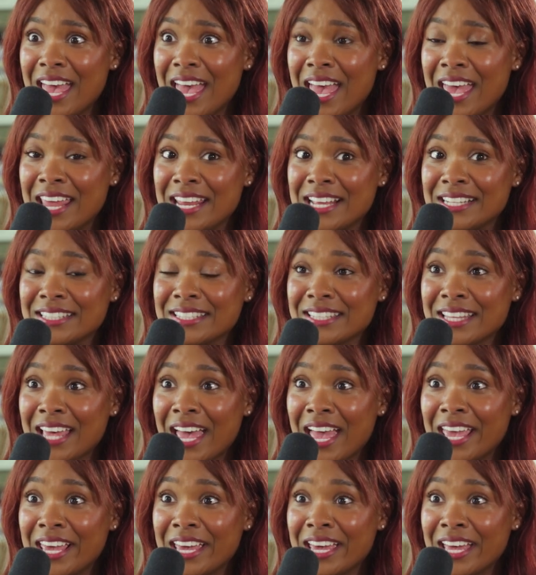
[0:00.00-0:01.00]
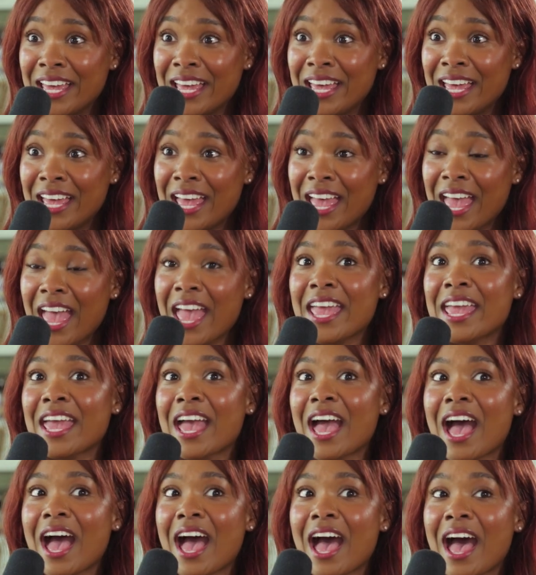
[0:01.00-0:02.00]
And it's like,
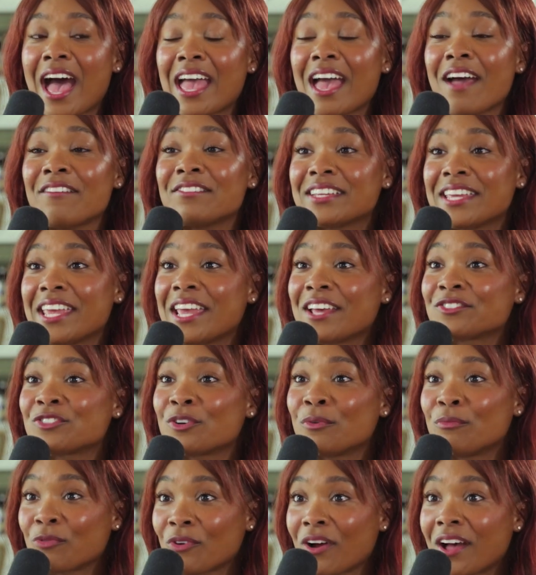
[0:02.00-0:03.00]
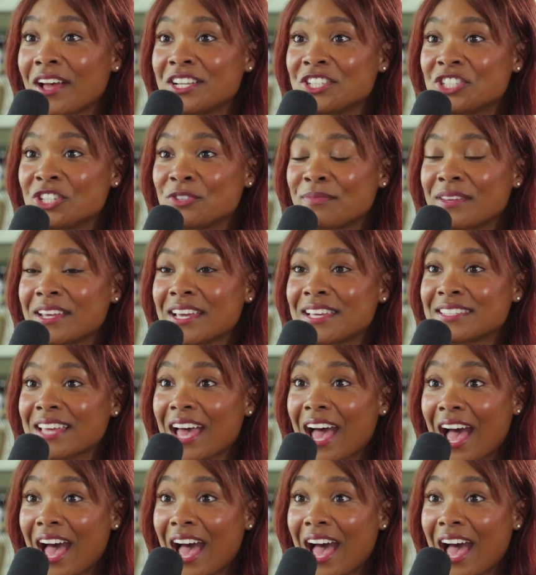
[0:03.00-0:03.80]
hey, I have to cancel brunch because